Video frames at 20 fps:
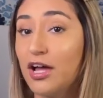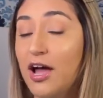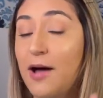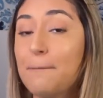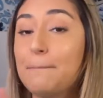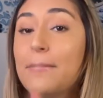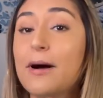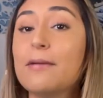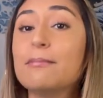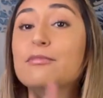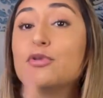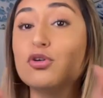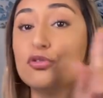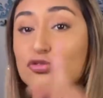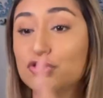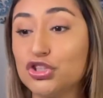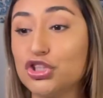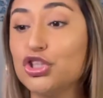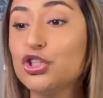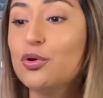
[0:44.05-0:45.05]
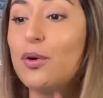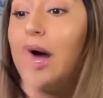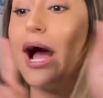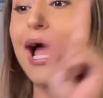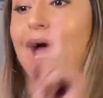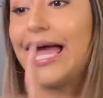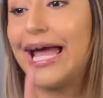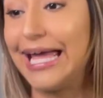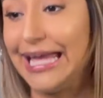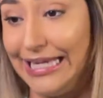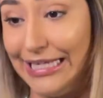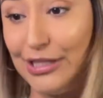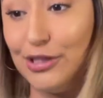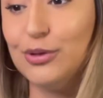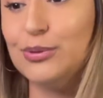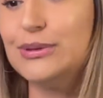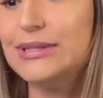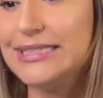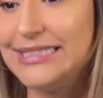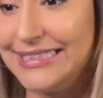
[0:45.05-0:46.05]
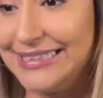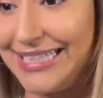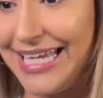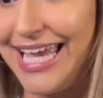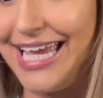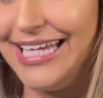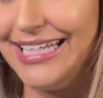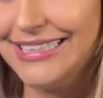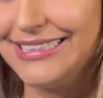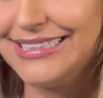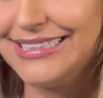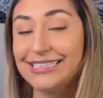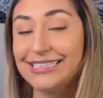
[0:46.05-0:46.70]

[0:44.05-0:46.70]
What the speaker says: but move to a new state.